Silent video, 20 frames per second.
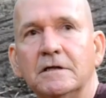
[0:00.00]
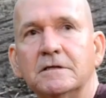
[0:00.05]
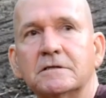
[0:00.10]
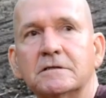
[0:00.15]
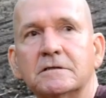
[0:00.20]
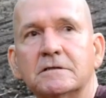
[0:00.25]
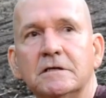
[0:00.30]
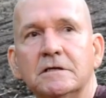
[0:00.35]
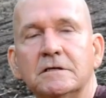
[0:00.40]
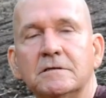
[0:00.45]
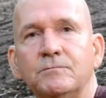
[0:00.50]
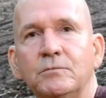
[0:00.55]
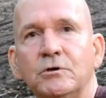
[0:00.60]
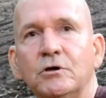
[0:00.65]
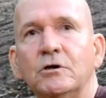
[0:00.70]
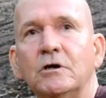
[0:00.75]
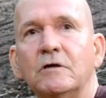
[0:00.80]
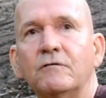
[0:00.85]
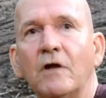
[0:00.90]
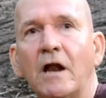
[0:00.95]
This, this
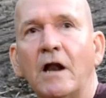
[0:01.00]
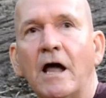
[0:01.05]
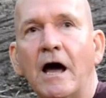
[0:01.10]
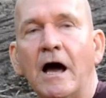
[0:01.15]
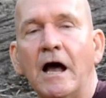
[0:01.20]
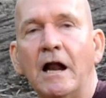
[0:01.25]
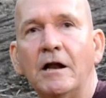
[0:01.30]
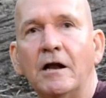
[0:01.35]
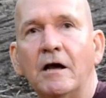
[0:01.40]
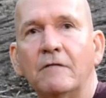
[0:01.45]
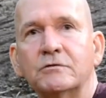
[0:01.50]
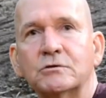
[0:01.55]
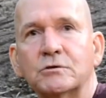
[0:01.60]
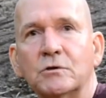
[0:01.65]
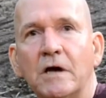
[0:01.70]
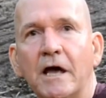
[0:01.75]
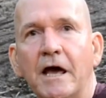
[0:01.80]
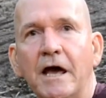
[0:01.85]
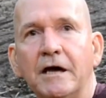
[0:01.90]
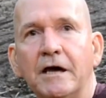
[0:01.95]
beautiful island of
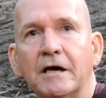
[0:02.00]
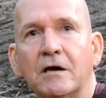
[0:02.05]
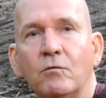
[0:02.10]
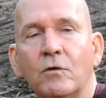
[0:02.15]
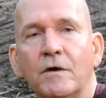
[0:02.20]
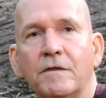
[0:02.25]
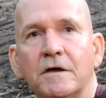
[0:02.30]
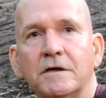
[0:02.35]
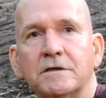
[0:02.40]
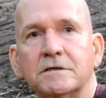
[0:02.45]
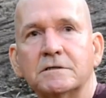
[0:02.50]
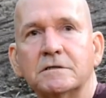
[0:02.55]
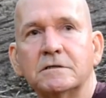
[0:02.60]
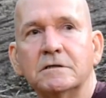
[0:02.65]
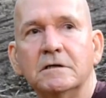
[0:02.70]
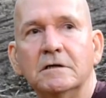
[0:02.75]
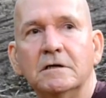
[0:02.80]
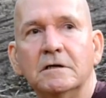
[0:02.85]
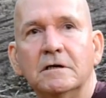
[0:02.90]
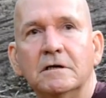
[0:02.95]
Sri Lanka with
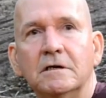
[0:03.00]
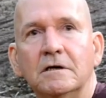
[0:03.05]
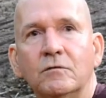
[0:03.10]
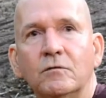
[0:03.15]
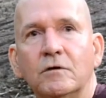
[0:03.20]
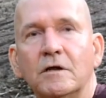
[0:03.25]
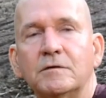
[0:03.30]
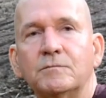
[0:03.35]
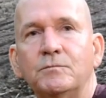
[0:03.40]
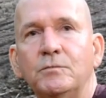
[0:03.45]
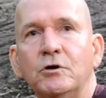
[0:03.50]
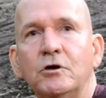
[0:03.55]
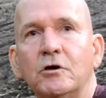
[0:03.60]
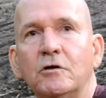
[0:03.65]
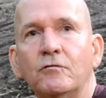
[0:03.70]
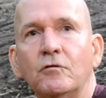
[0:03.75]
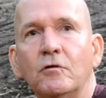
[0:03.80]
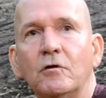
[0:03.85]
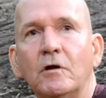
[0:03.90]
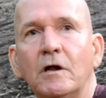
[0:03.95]
its, with its
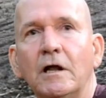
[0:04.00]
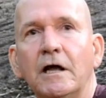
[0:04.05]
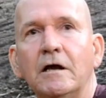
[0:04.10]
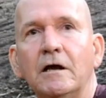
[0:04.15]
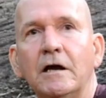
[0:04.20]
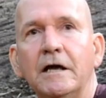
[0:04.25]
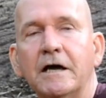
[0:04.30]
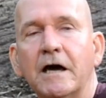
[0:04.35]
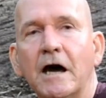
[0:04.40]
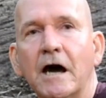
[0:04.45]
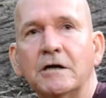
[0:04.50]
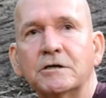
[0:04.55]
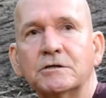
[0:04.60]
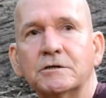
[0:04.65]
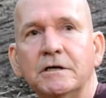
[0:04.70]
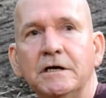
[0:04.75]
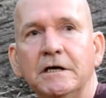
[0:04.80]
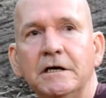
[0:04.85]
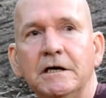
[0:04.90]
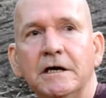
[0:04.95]
beautiful hilly
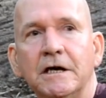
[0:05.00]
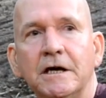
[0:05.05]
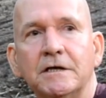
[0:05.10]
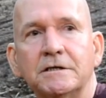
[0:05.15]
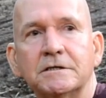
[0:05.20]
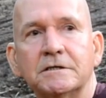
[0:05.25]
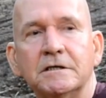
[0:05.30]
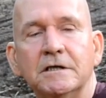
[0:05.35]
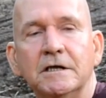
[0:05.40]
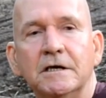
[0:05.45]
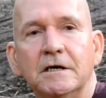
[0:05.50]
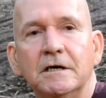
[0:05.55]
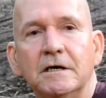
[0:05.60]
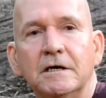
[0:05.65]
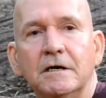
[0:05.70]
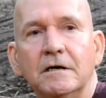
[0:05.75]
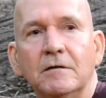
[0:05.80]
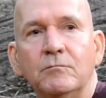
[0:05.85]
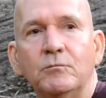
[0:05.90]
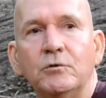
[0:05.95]
country and its
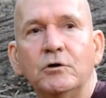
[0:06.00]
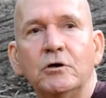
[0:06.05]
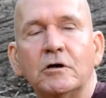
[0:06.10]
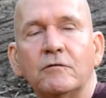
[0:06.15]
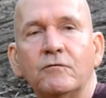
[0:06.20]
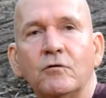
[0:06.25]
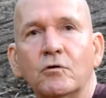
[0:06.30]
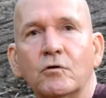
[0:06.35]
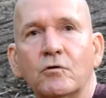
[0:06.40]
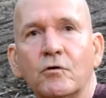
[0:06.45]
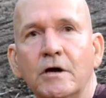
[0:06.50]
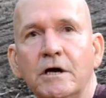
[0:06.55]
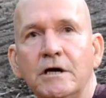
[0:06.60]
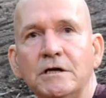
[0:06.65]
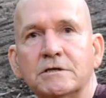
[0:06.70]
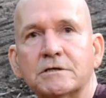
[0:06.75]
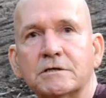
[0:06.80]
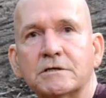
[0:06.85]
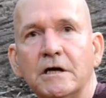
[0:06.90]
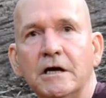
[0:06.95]
beautiful
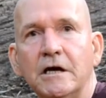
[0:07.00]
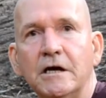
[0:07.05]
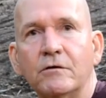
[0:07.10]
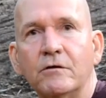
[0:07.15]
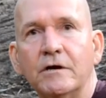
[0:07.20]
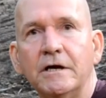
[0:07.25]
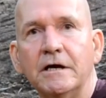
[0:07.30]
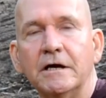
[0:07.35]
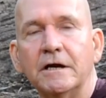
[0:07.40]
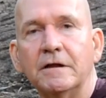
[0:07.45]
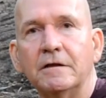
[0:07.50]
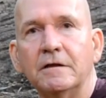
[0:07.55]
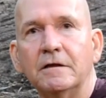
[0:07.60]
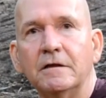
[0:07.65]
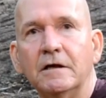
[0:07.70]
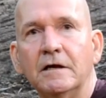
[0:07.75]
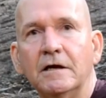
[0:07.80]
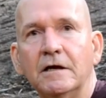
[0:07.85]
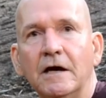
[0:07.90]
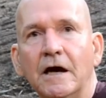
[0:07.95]
green scenery
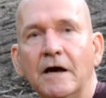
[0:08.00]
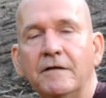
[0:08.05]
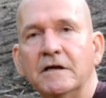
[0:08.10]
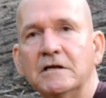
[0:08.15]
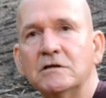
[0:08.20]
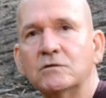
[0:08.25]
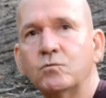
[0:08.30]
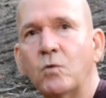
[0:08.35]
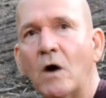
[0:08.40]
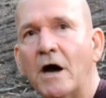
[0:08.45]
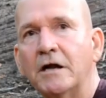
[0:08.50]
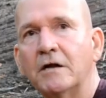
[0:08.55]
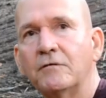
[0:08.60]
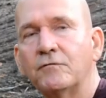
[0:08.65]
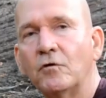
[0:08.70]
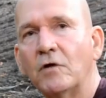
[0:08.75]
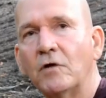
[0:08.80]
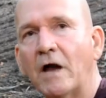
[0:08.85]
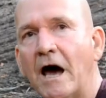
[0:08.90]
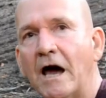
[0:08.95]
and, and these
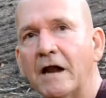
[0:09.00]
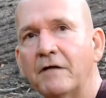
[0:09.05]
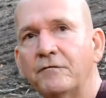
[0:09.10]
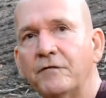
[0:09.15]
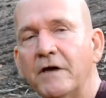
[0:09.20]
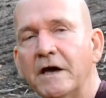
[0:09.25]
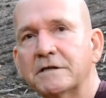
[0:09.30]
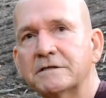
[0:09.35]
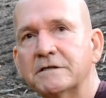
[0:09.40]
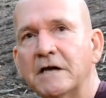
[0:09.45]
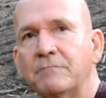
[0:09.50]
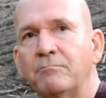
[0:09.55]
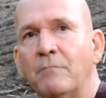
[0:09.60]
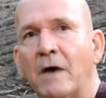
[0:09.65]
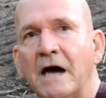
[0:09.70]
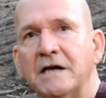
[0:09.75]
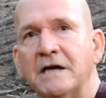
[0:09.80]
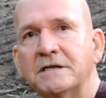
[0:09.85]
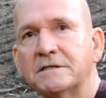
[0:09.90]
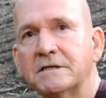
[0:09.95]
wonderful artifacts
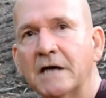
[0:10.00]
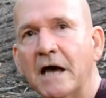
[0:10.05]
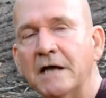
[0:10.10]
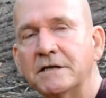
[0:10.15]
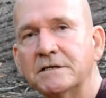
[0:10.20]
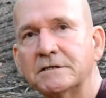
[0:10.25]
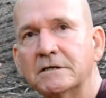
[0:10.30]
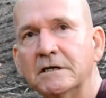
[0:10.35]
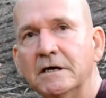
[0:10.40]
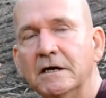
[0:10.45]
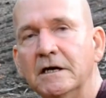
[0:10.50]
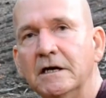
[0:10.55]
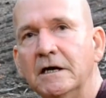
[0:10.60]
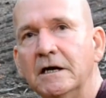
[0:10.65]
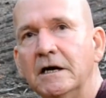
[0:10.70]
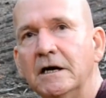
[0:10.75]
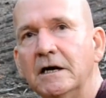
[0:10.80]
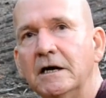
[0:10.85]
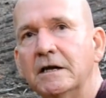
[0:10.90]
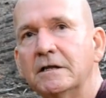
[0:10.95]
that made sense.
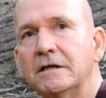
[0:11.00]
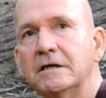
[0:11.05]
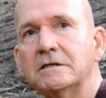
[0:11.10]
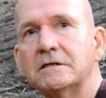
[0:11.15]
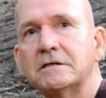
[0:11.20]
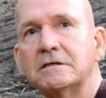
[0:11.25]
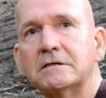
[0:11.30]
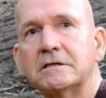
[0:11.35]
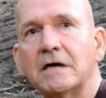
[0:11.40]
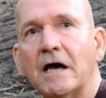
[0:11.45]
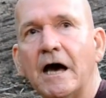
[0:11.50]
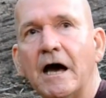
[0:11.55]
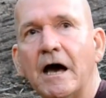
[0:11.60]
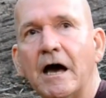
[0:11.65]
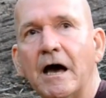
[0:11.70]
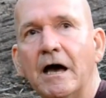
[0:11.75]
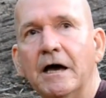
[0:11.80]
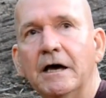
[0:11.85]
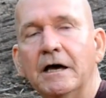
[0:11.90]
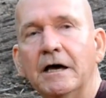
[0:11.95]
This
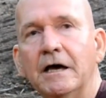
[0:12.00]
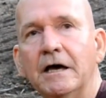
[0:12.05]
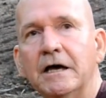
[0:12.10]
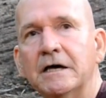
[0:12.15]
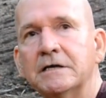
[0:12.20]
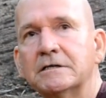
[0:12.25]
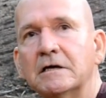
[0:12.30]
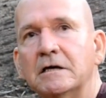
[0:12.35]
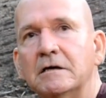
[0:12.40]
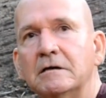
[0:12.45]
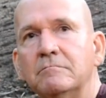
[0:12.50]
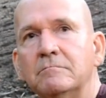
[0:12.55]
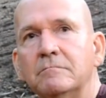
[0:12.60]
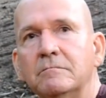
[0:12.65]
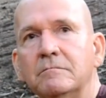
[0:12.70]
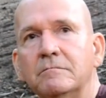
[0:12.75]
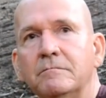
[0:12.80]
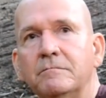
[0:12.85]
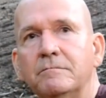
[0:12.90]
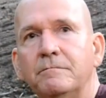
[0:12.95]
uh,
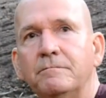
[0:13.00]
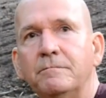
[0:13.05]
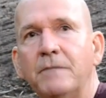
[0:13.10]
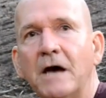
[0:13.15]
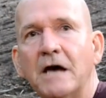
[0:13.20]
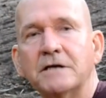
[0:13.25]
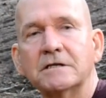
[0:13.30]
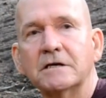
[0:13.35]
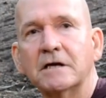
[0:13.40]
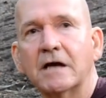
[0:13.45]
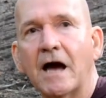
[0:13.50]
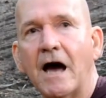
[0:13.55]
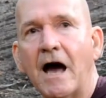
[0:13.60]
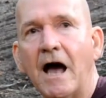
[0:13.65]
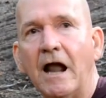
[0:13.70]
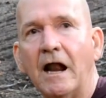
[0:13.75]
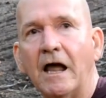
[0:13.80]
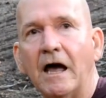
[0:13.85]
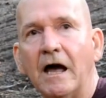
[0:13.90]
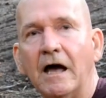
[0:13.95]

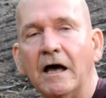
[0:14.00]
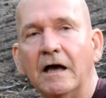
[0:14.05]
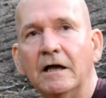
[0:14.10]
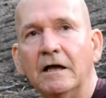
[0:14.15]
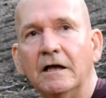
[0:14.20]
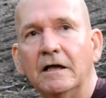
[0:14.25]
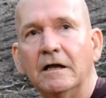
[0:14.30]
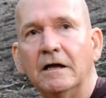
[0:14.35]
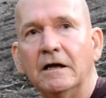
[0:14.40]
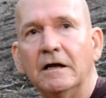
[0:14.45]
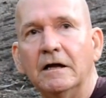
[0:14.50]
Isipatana